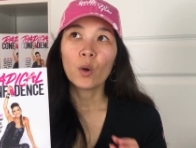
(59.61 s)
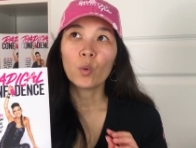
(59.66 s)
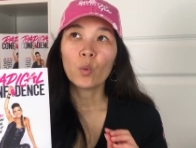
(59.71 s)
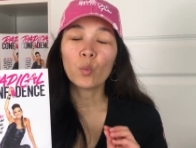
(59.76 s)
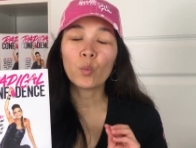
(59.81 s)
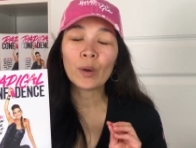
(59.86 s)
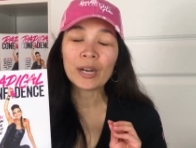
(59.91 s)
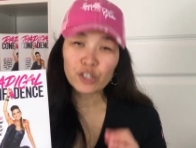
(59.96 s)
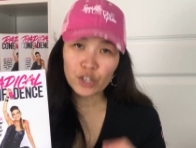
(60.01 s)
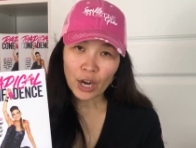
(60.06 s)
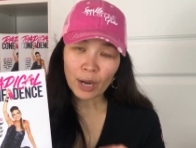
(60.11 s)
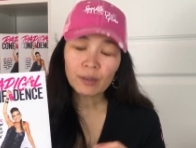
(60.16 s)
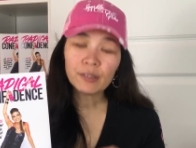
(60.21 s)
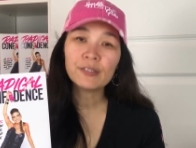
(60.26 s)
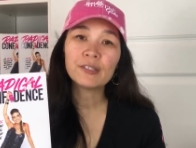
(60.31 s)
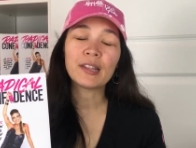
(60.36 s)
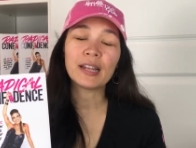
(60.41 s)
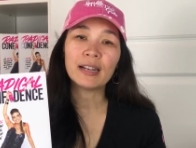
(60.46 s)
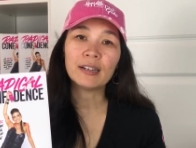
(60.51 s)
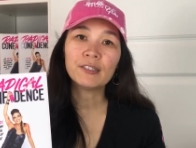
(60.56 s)
We
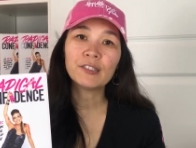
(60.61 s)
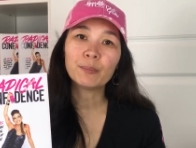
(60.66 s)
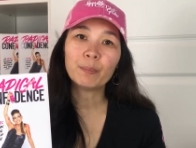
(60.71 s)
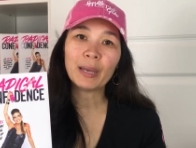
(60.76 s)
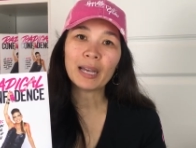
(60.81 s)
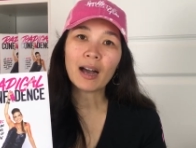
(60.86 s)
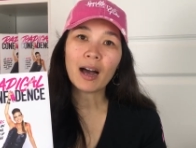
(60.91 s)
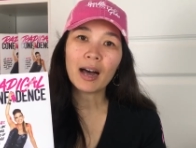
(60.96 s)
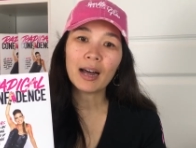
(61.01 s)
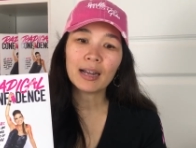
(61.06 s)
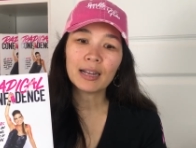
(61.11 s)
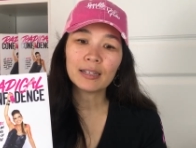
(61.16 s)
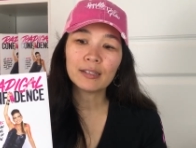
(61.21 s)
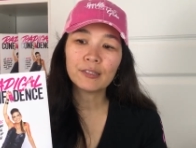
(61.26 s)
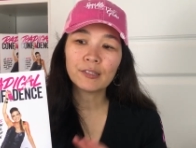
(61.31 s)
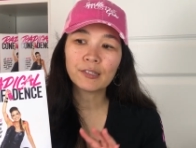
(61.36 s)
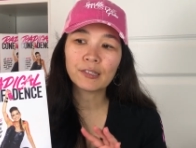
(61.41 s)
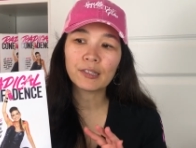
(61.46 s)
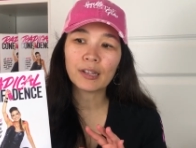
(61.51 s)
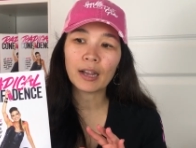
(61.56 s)
chose this
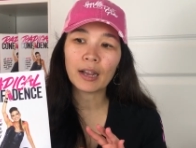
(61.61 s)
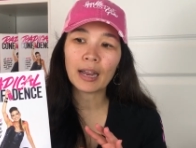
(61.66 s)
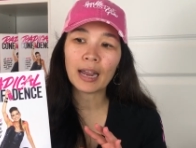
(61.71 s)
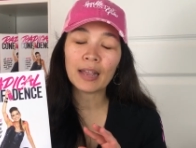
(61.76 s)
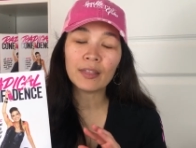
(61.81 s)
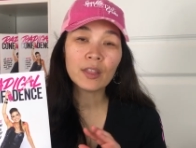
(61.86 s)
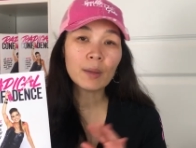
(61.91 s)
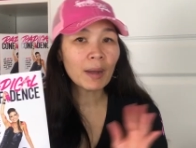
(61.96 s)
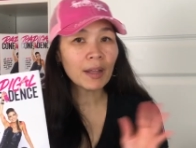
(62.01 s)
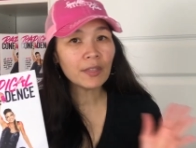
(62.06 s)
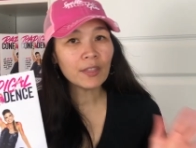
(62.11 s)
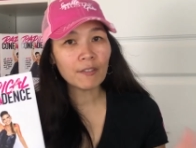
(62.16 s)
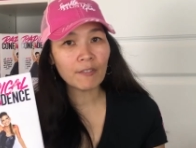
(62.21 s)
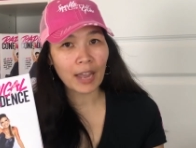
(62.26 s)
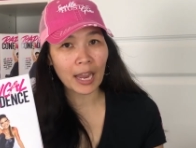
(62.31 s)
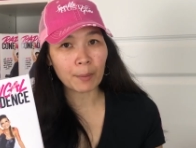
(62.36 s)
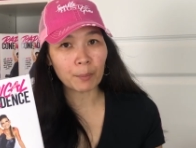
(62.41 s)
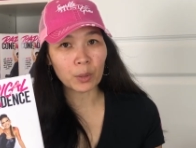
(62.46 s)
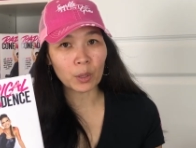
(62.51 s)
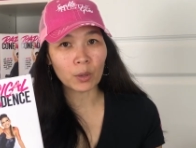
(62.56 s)
because in the month of
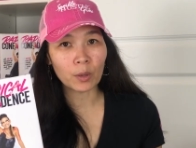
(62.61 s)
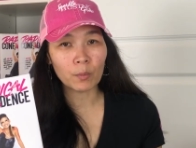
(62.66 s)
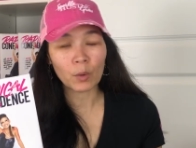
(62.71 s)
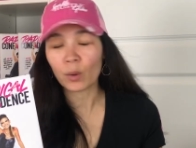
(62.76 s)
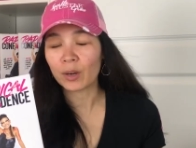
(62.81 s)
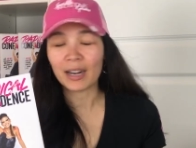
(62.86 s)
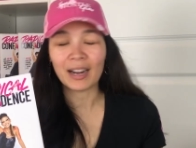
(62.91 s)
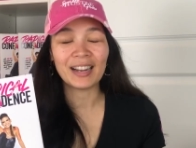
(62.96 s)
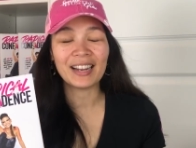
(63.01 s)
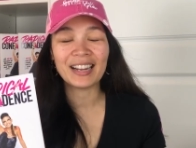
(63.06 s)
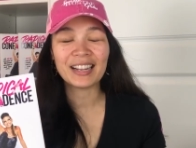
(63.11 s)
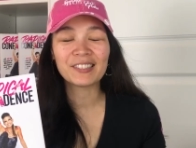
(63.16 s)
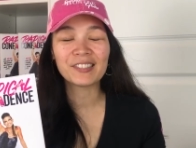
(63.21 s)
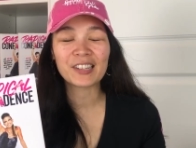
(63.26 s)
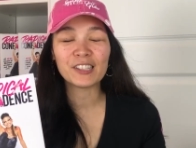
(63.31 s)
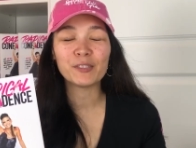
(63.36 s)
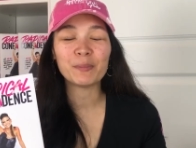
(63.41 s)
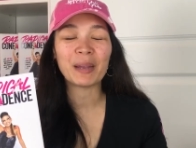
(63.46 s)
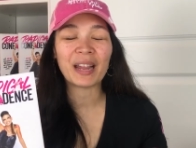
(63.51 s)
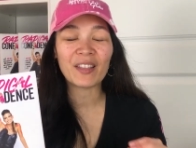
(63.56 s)
April, or
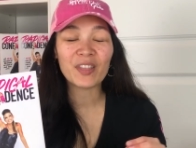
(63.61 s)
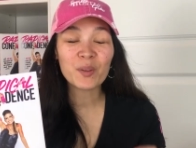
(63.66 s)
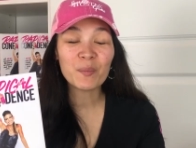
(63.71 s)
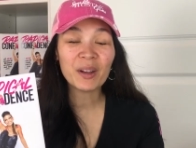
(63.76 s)
excuse me, in the